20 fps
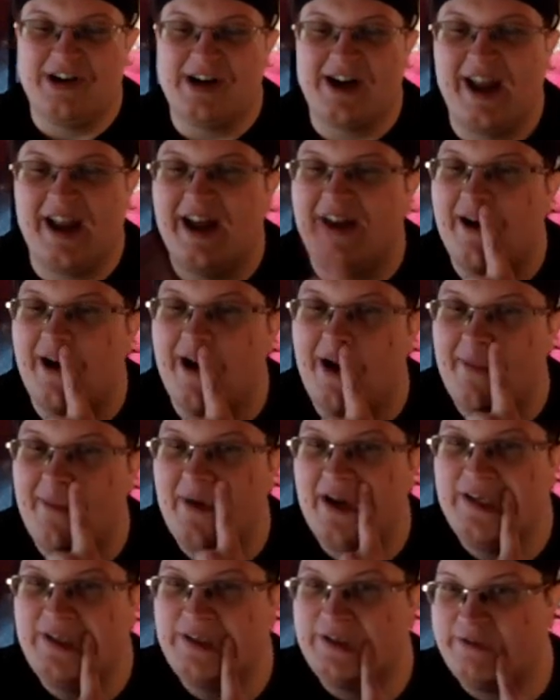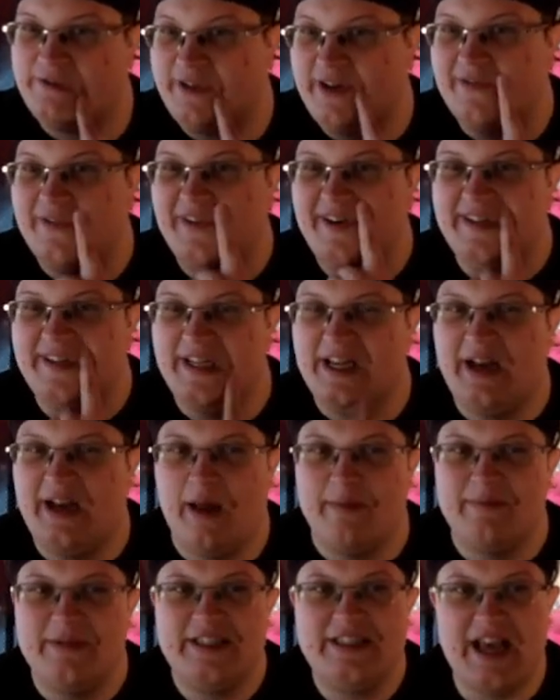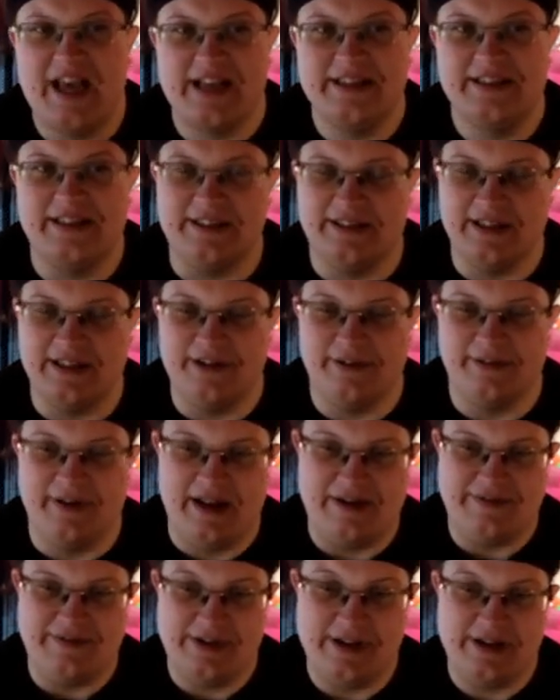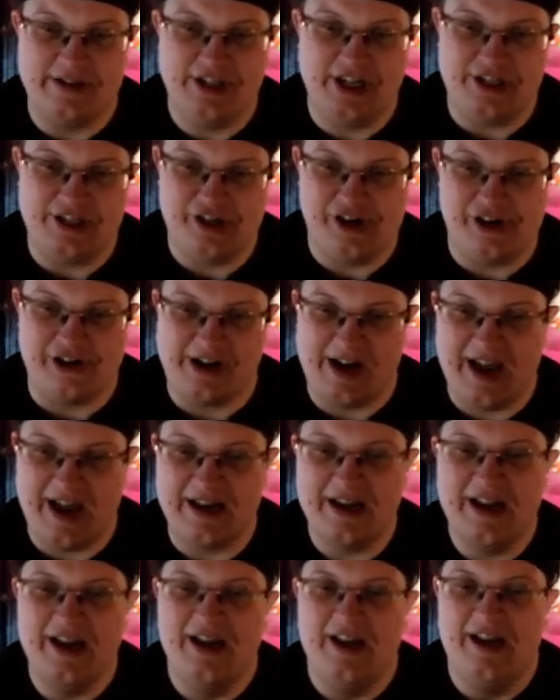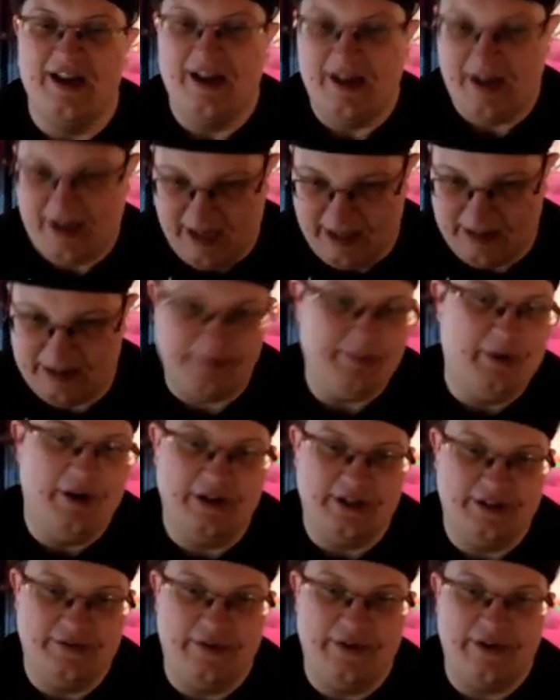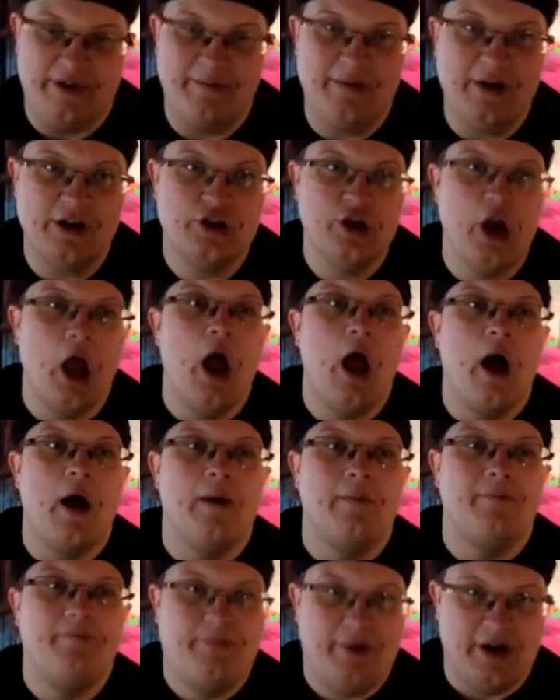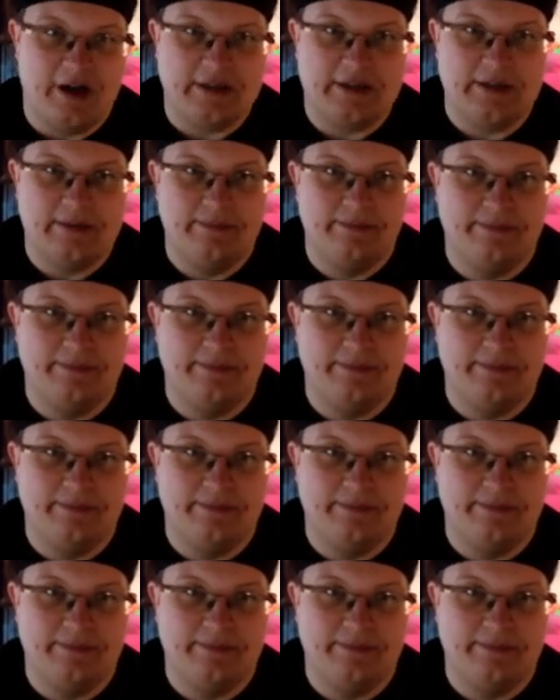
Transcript: Cat are my two favorites, and I'm sad that they don't have the Cheshire Cat in the parks very much. But